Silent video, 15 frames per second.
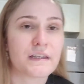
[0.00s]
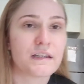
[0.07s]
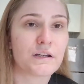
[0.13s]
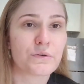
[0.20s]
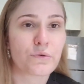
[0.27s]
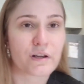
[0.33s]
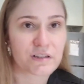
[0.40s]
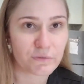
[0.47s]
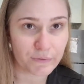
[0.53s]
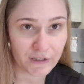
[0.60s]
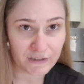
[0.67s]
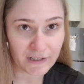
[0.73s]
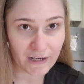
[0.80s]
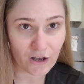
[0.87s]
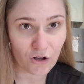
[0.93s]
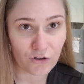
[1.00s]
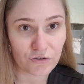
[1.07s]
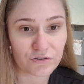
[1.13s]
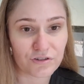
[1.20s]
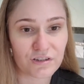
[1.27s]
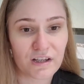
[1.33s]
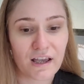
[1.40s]
the recipe
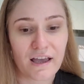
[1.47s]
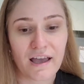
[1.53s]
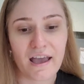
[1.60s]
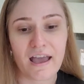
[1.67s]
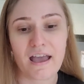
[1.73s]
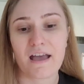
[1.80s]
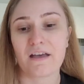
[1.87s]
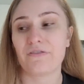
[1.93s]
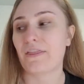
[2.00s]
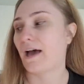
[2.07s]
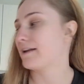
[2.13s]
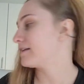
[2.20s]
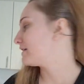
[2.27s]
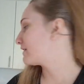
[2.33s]
entails. And that